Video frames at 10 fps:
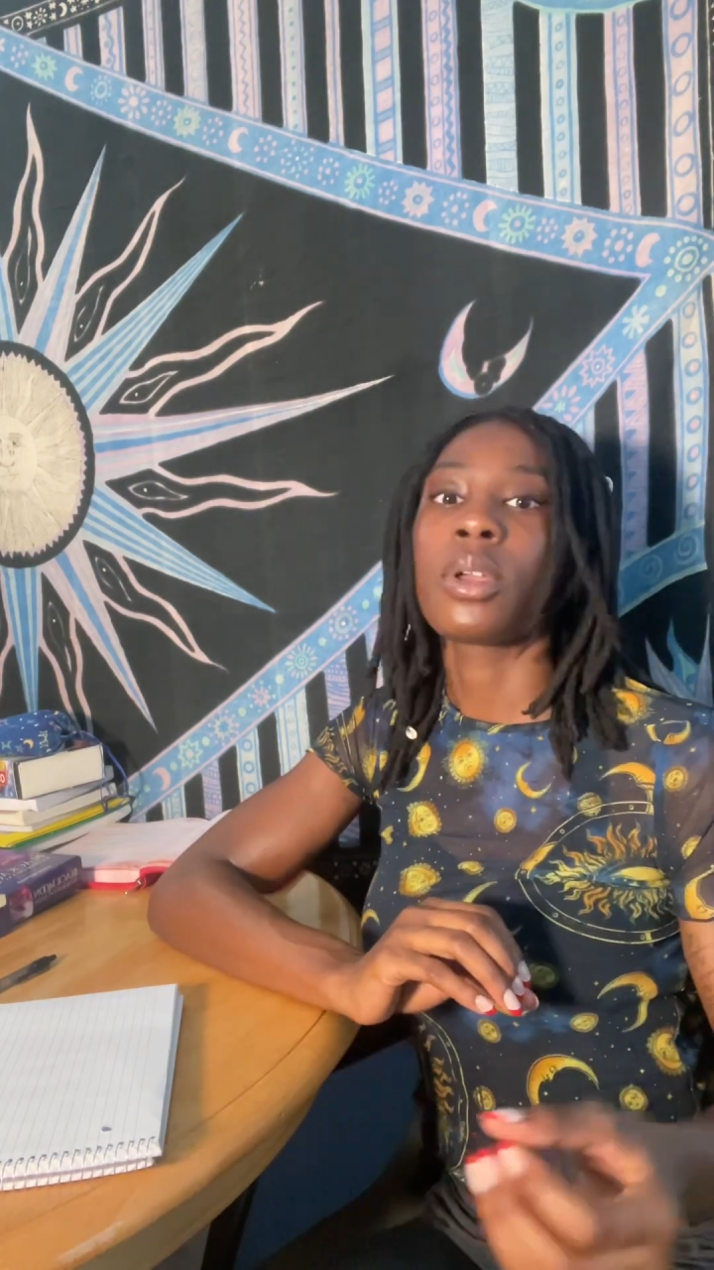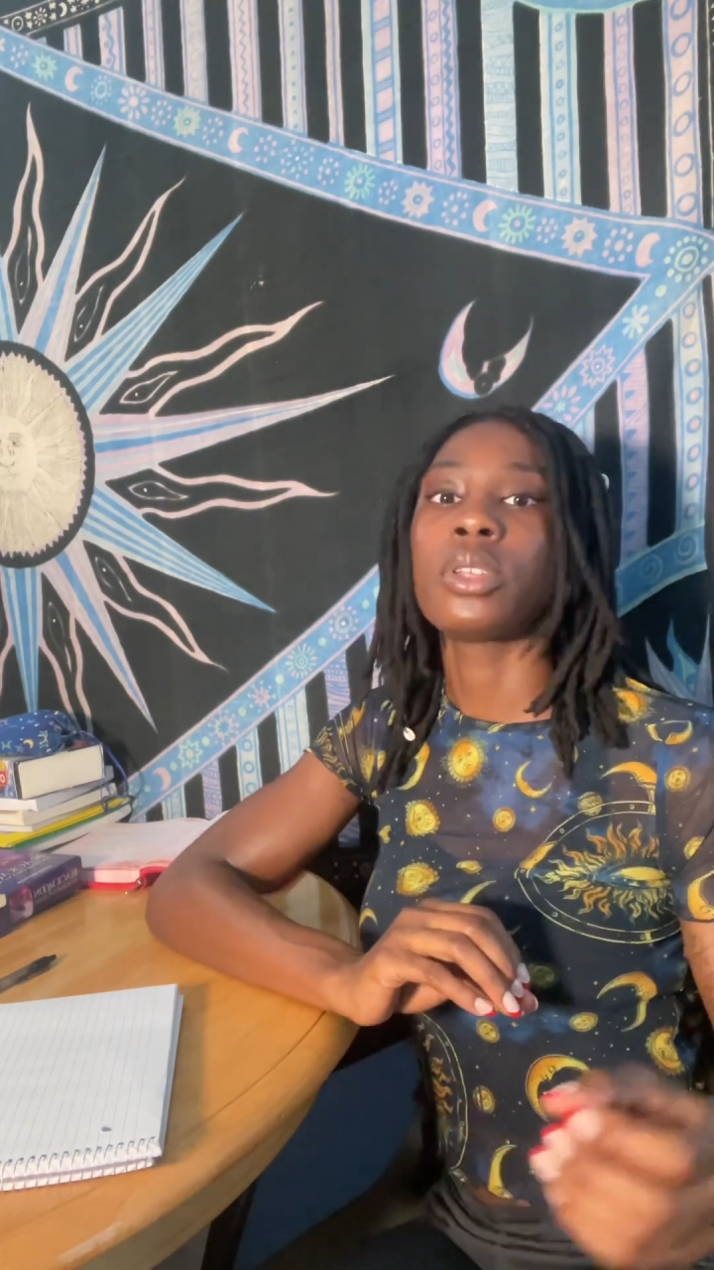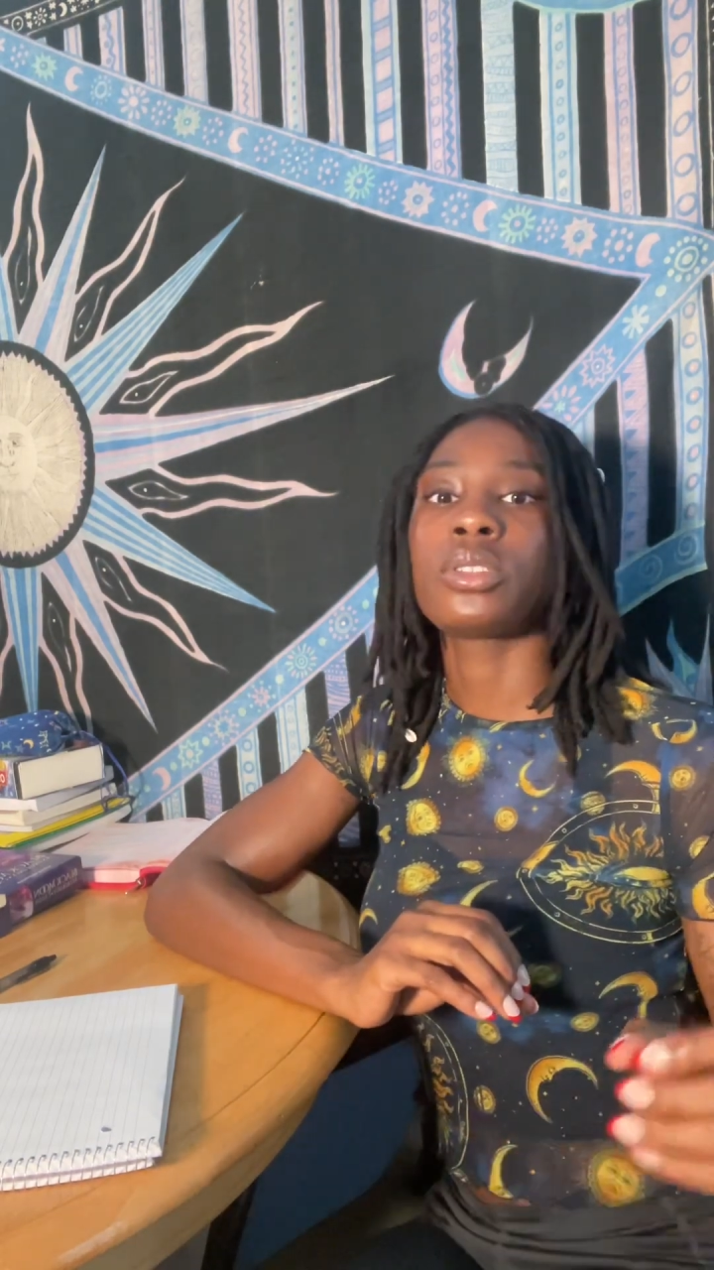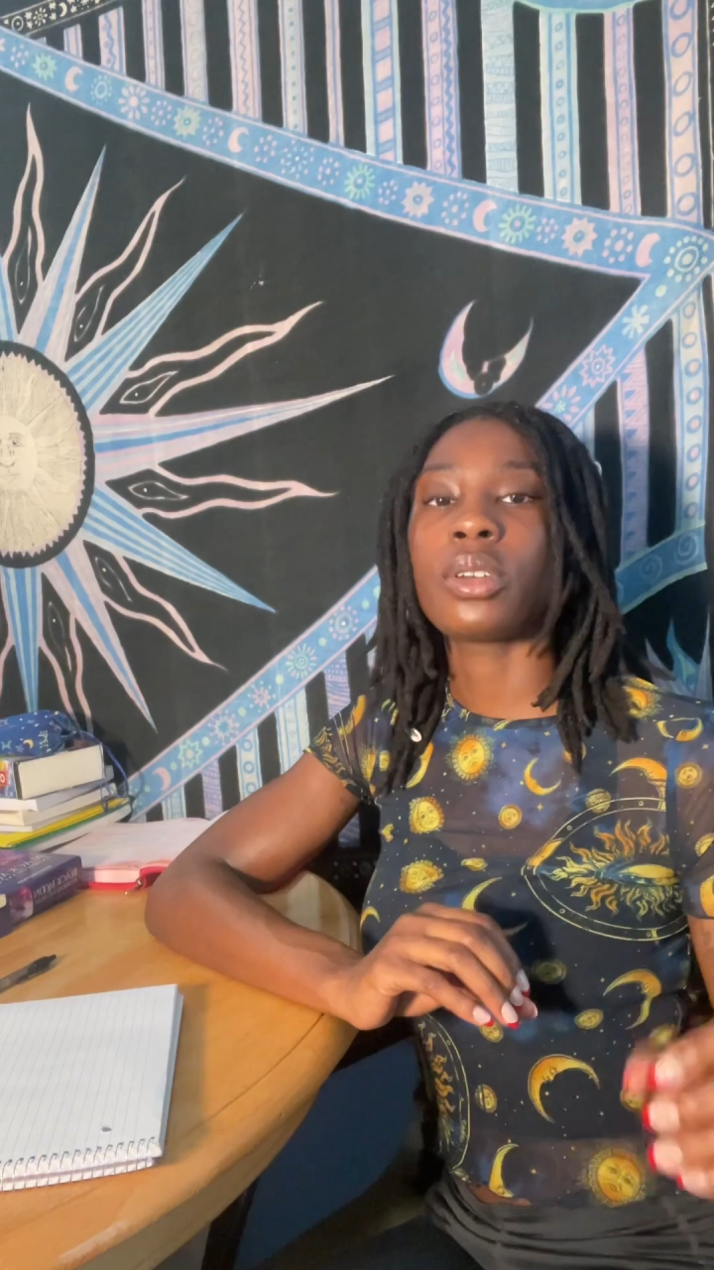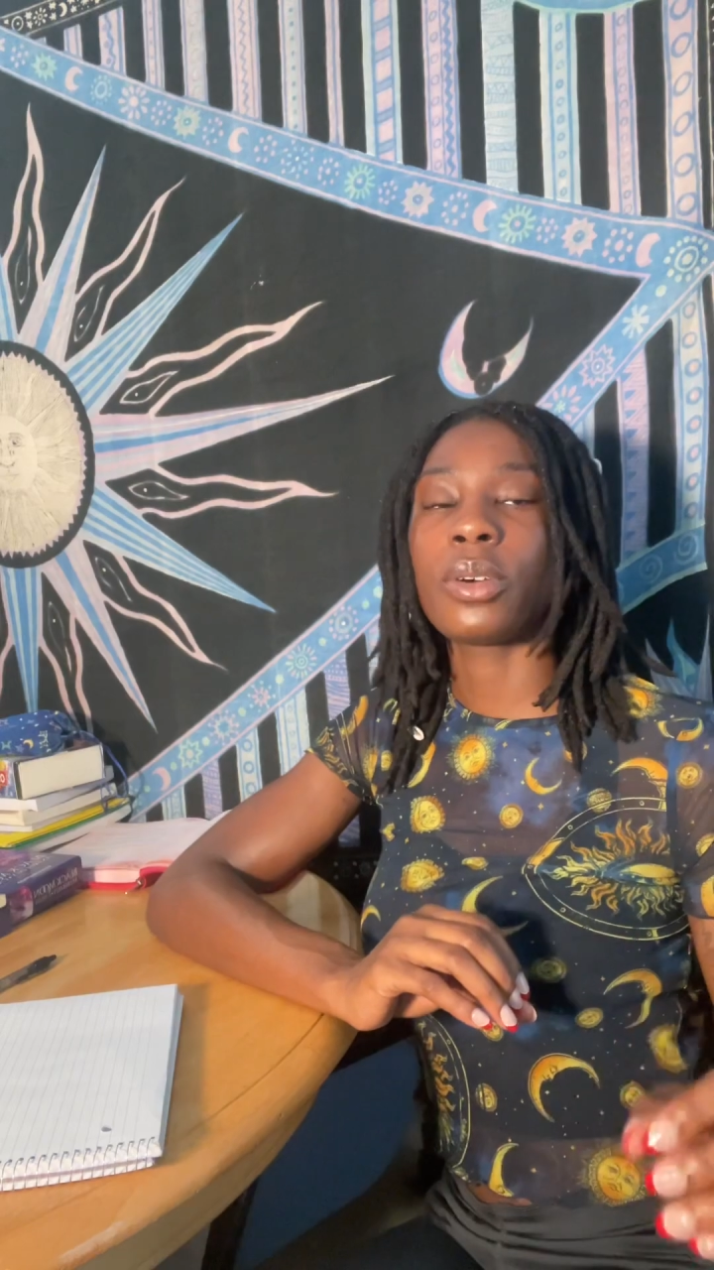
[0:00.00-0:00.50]

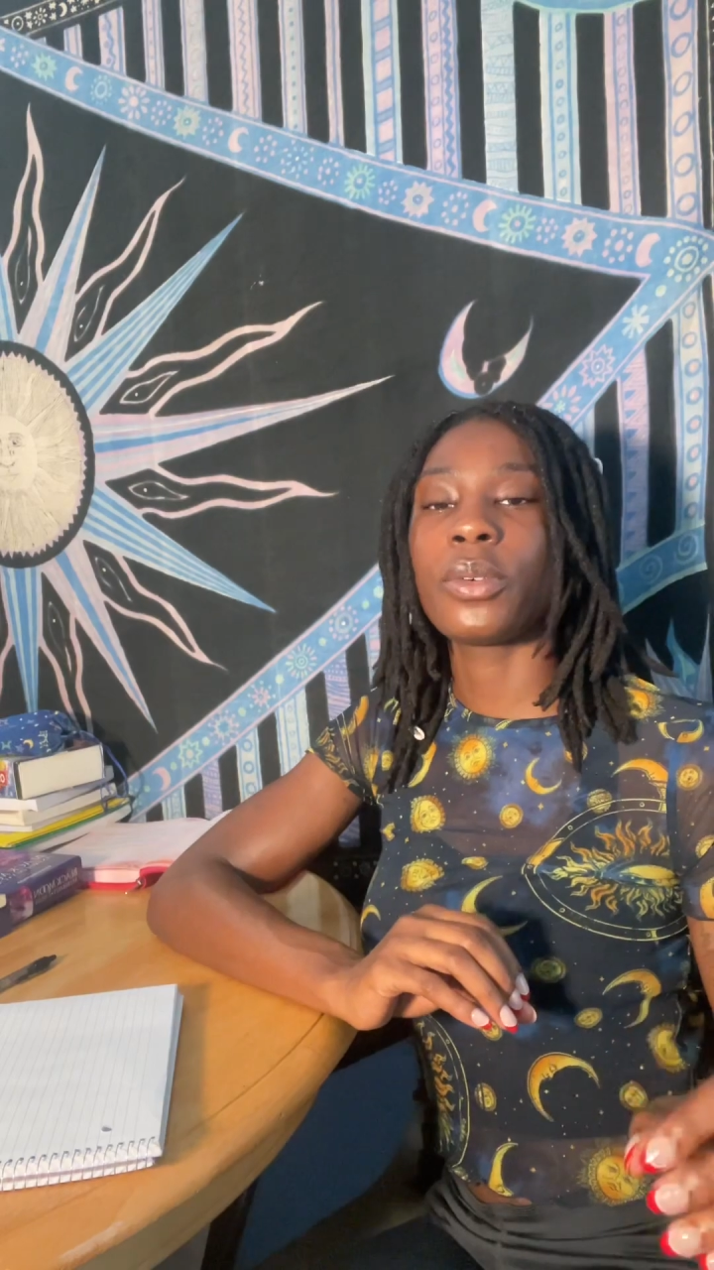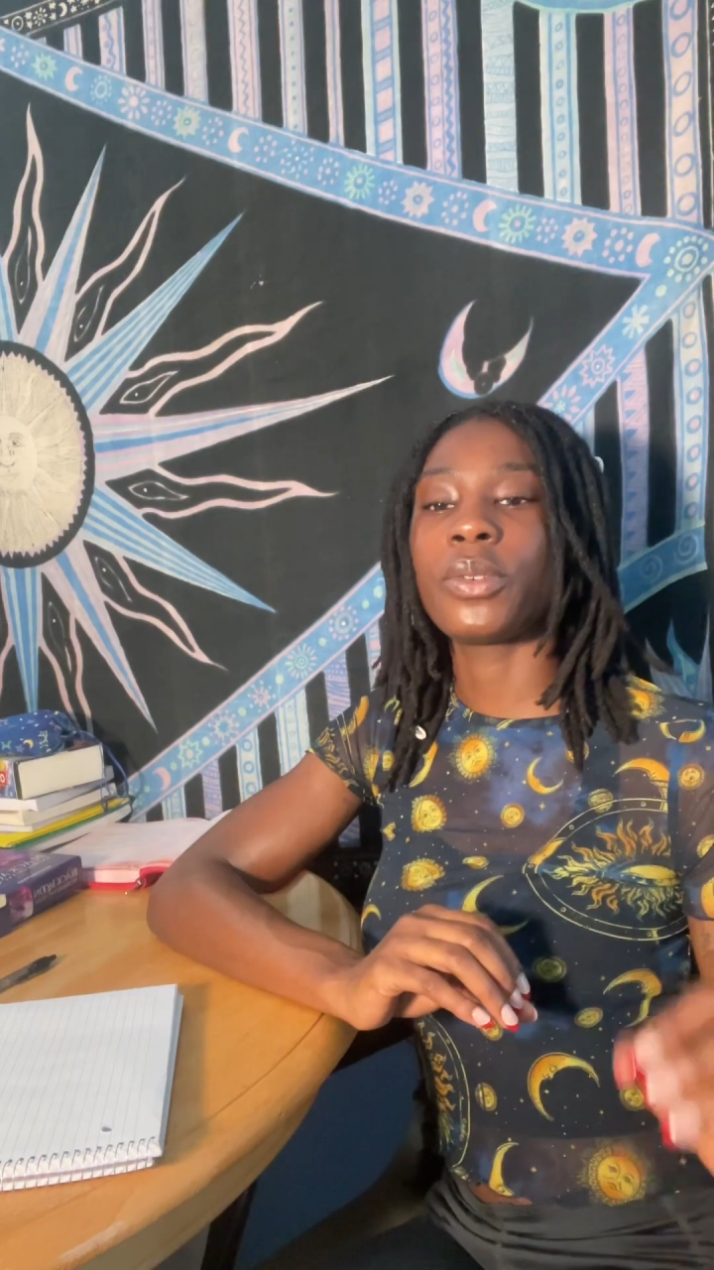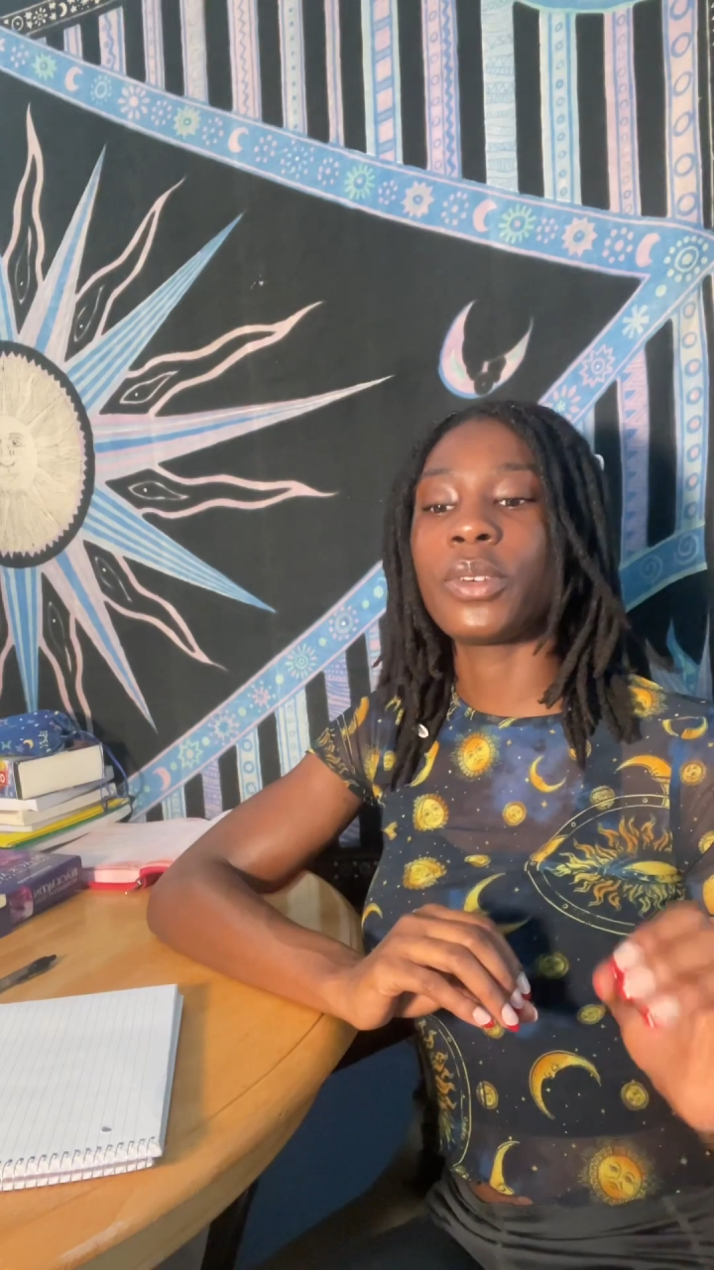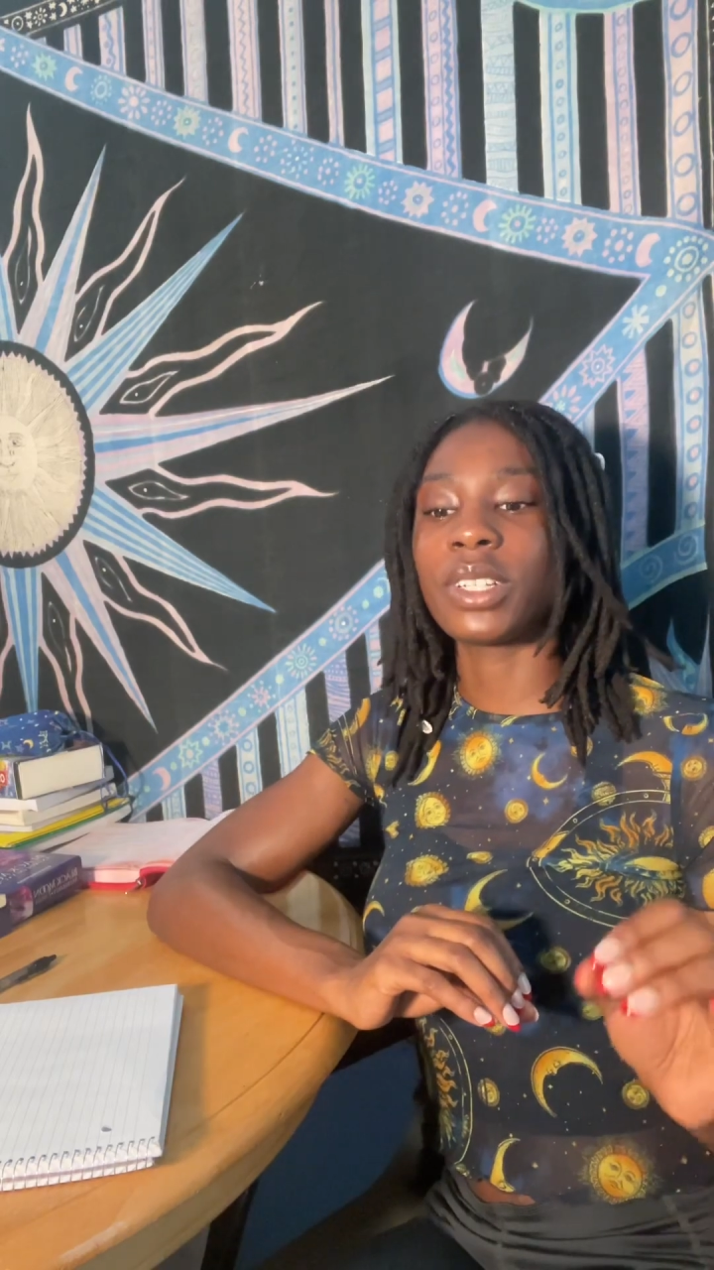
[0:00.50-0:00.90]
So for